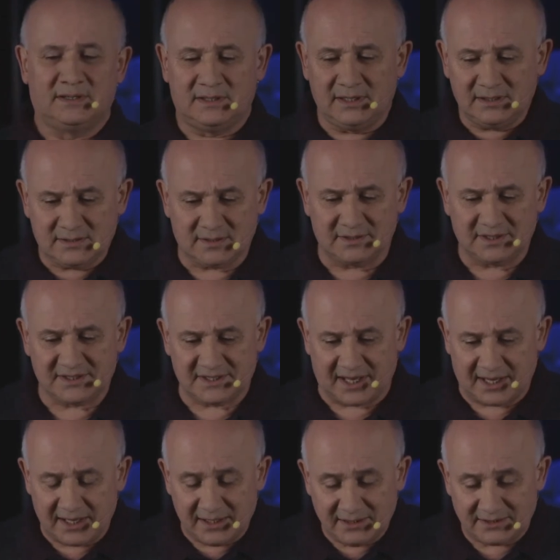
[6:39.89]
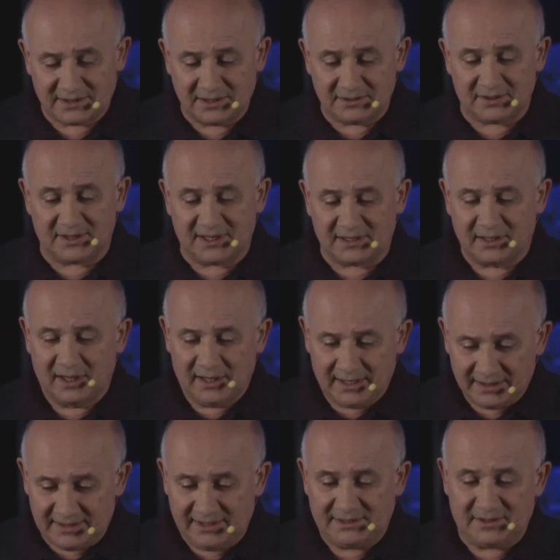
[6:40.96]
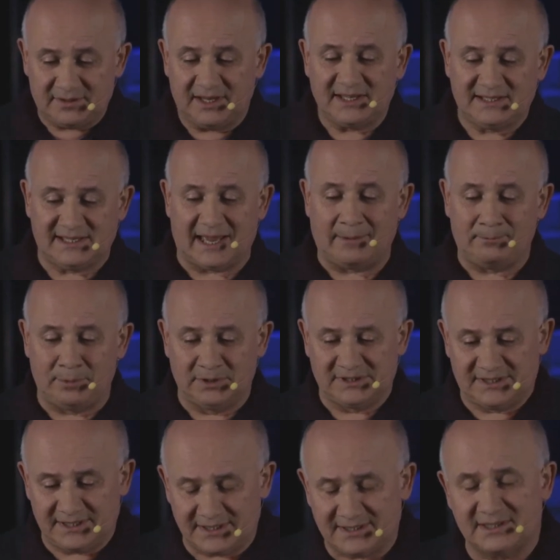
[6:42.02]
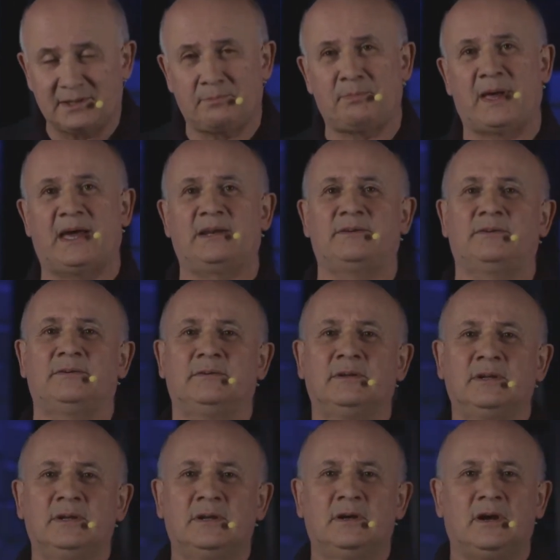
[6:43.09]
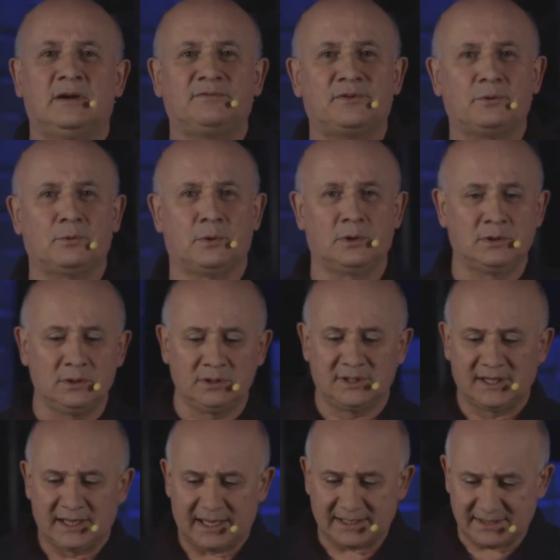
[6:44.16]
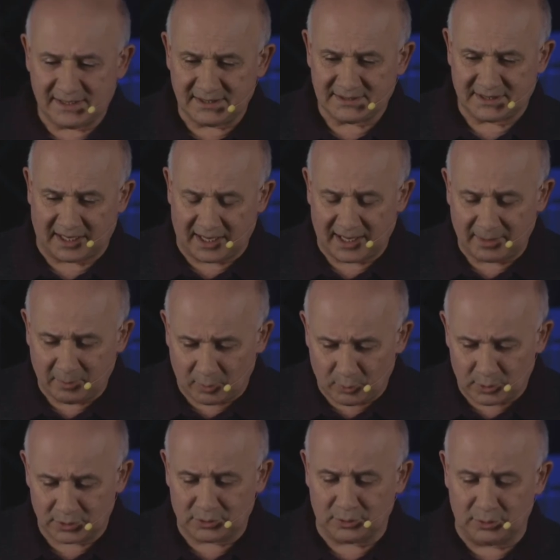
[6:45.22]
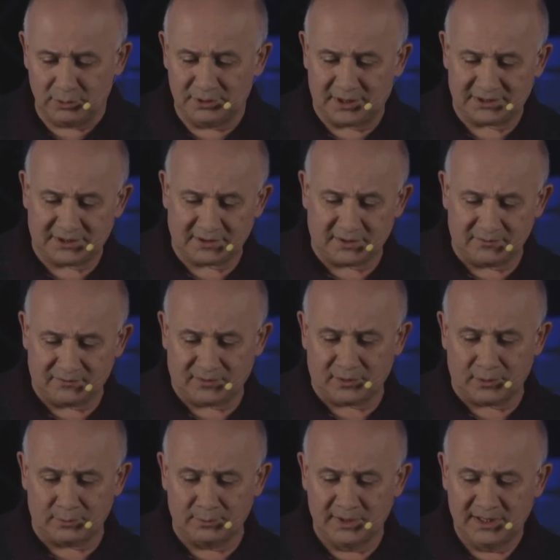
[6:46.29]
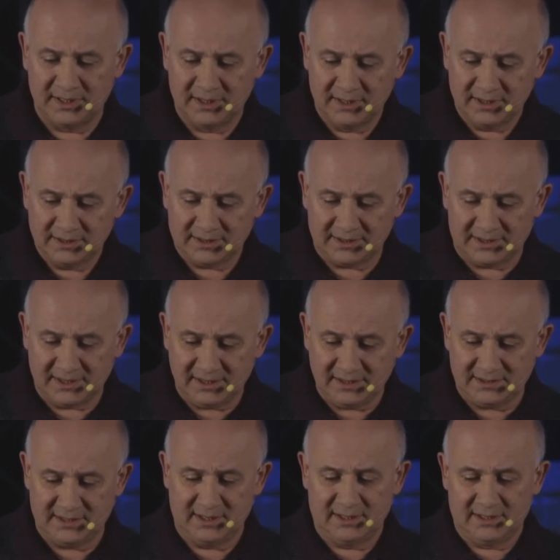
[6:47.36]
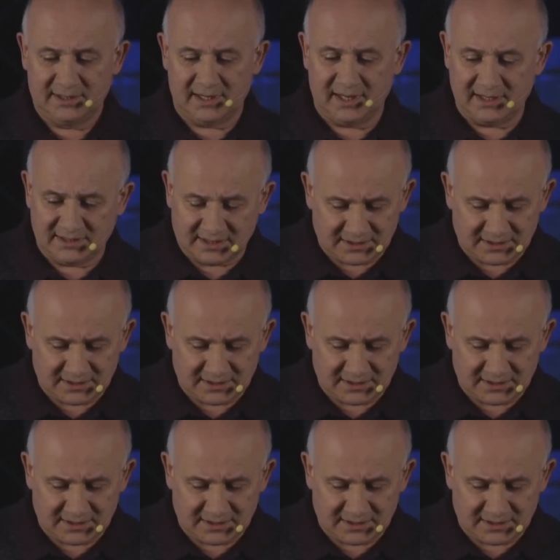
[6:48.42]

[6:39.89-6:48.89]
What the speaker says: These are the signs, these are the examples, this is the pattern of the world at this time, and we're told not to conform to these things.